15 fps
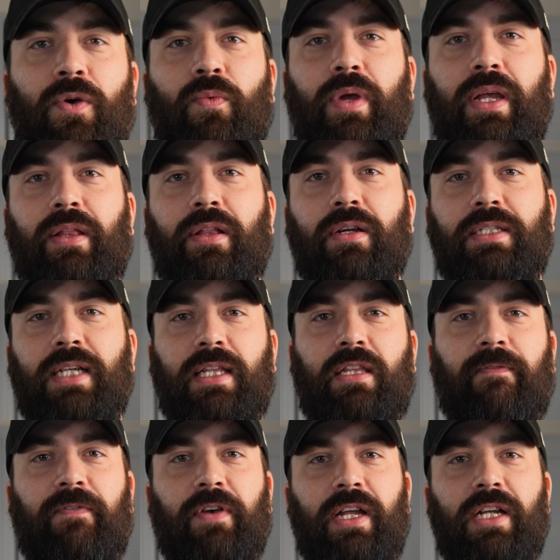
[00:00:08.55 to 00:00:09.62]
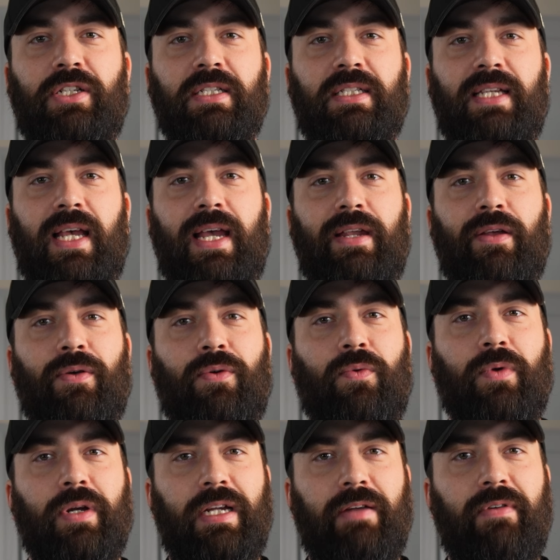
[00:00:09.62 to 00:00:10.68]
we looked at the footage and said,
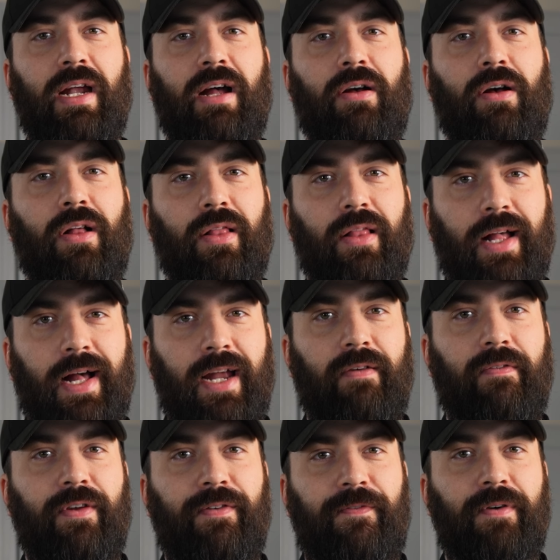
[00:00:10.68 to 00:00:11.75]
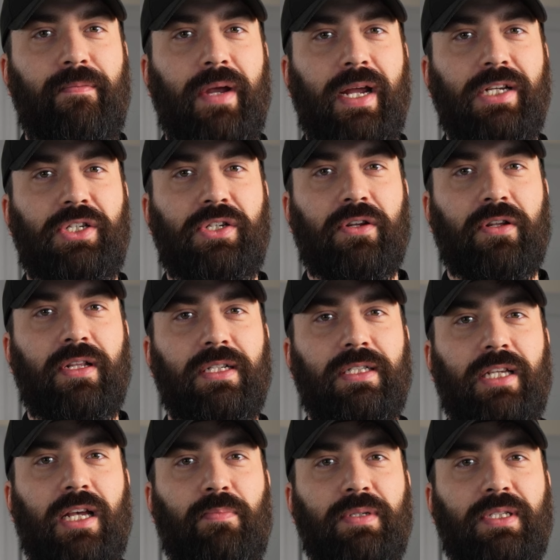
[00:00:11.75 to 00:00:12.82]
we're giving out a lot of information on this
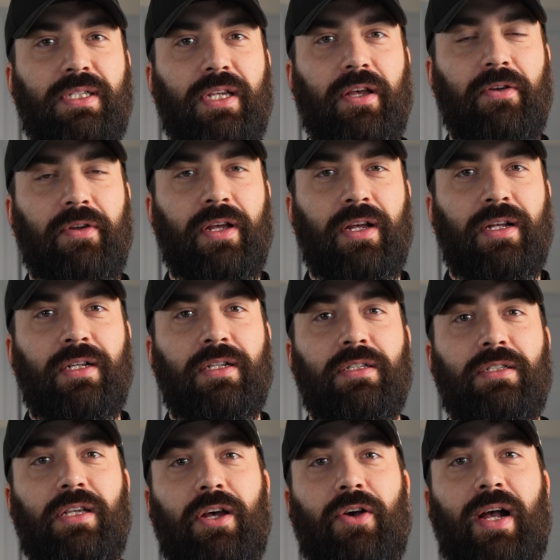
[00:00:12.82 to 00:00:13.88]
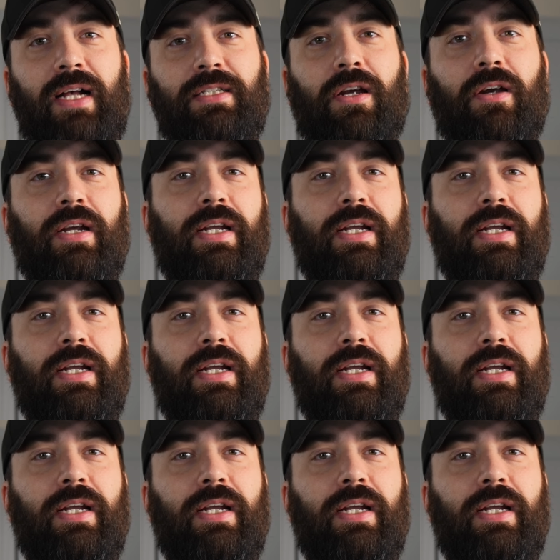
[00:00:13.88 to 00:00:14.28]
episode. So, as our